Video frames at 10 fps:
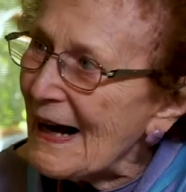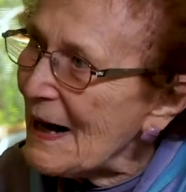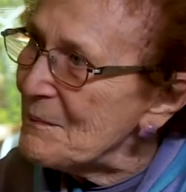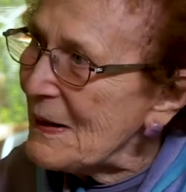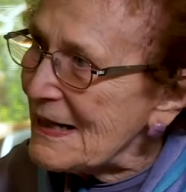
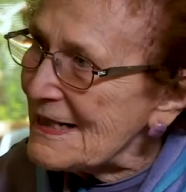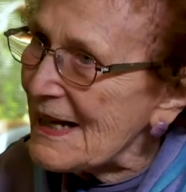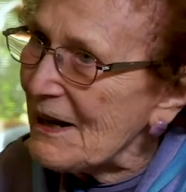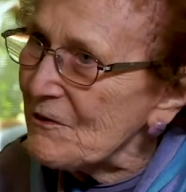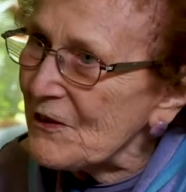I'm Betty
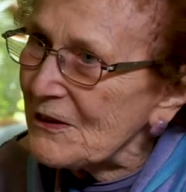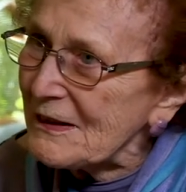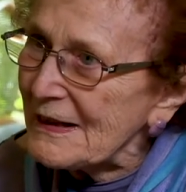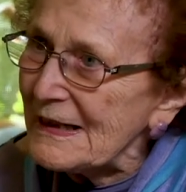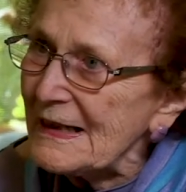Sandford,
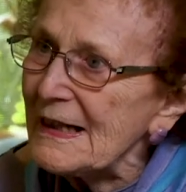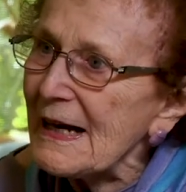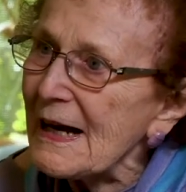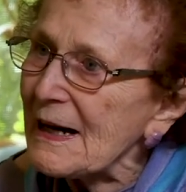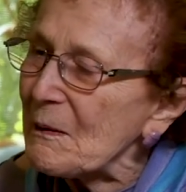
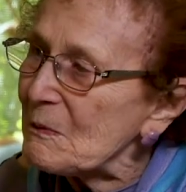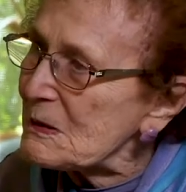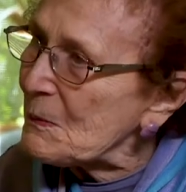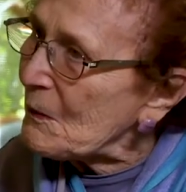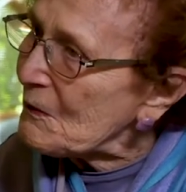and I
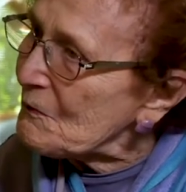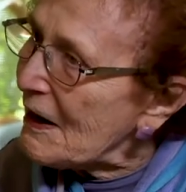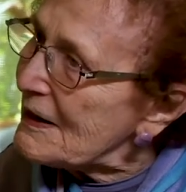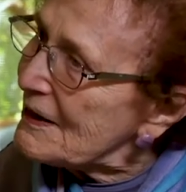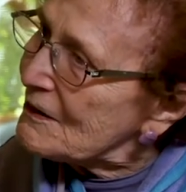was born
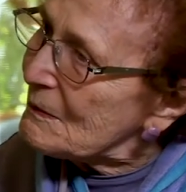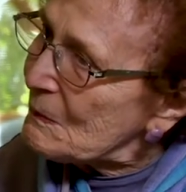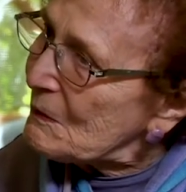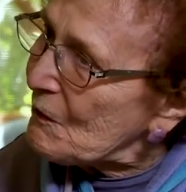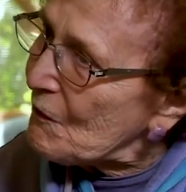right here in
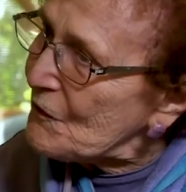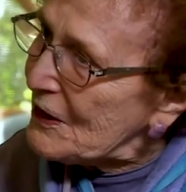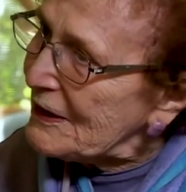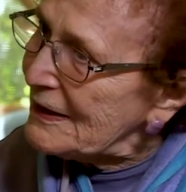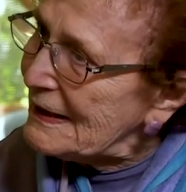
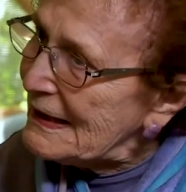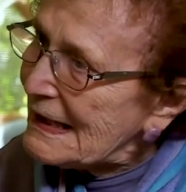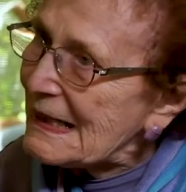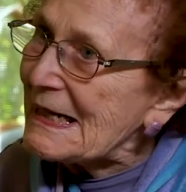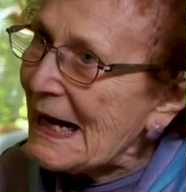Monrovia
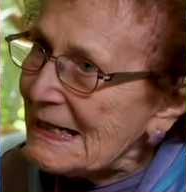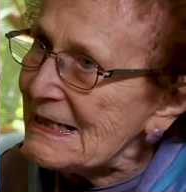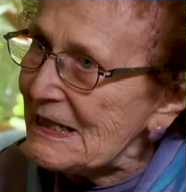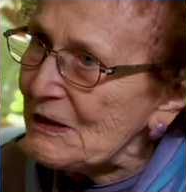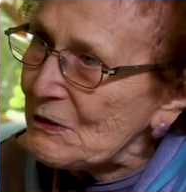in
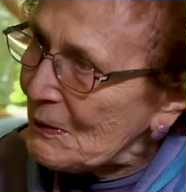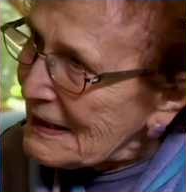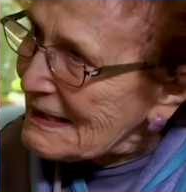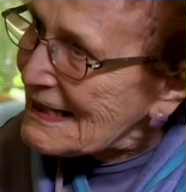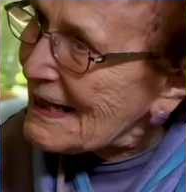
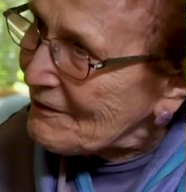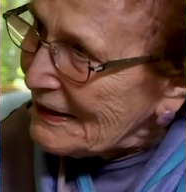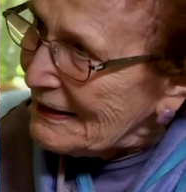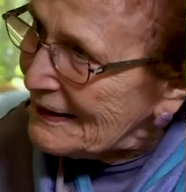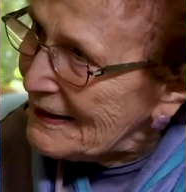
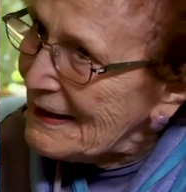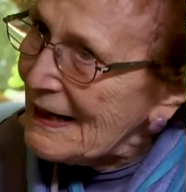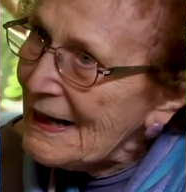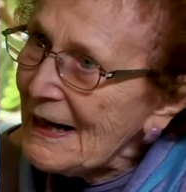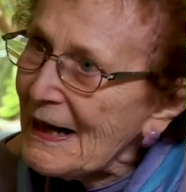1927.
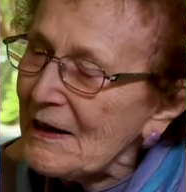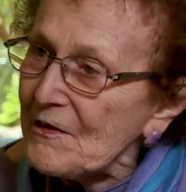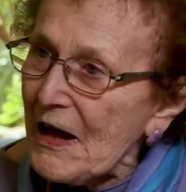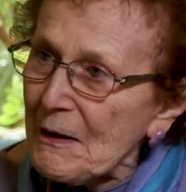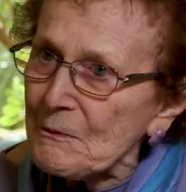And
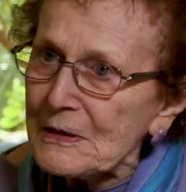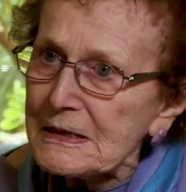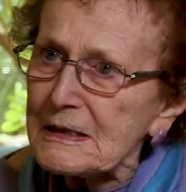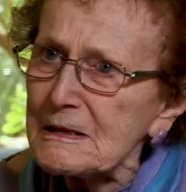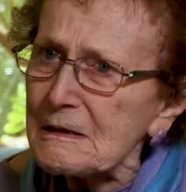that
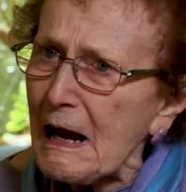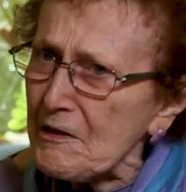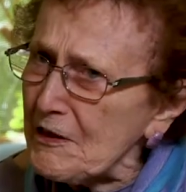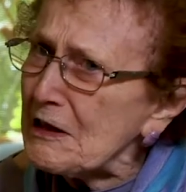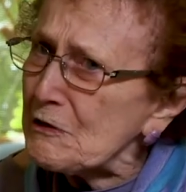was, I
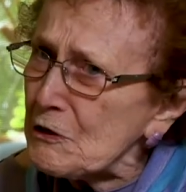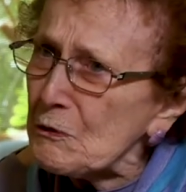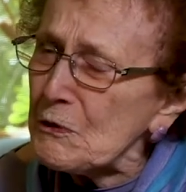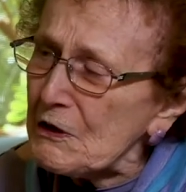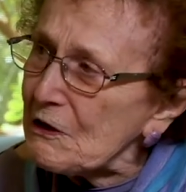think,
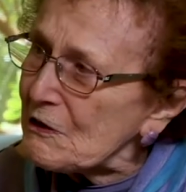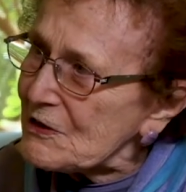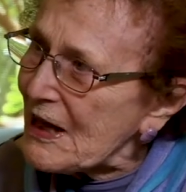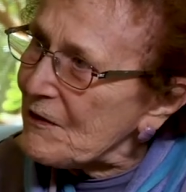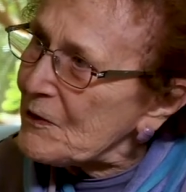two
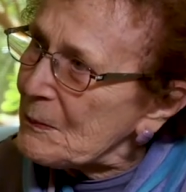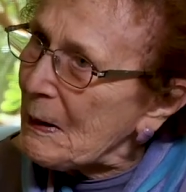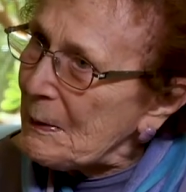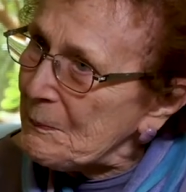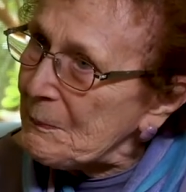years after
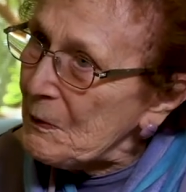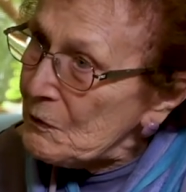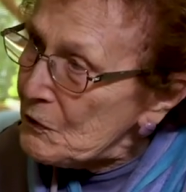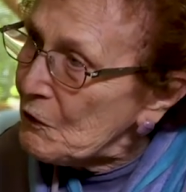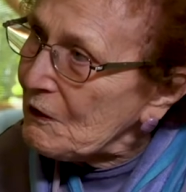my
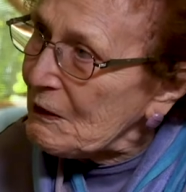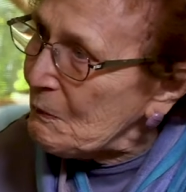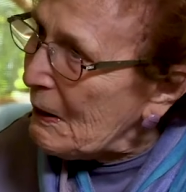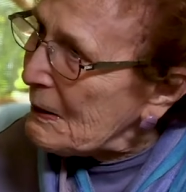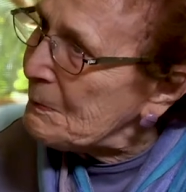
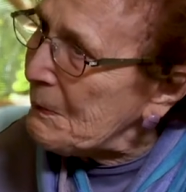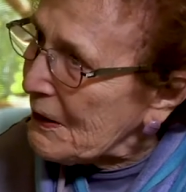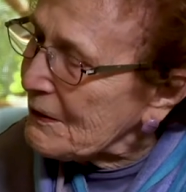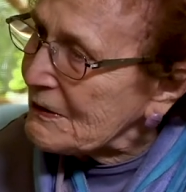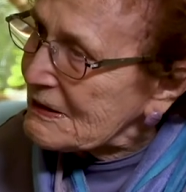newlywed
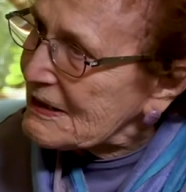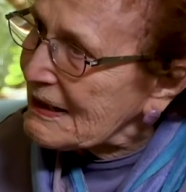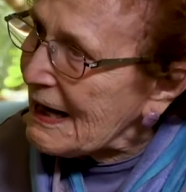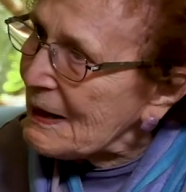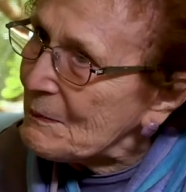parents
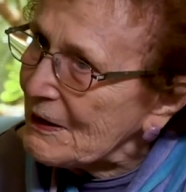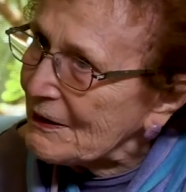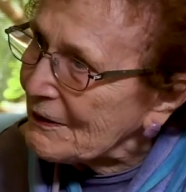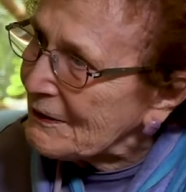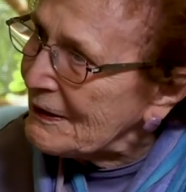came
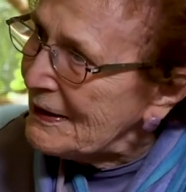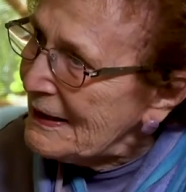here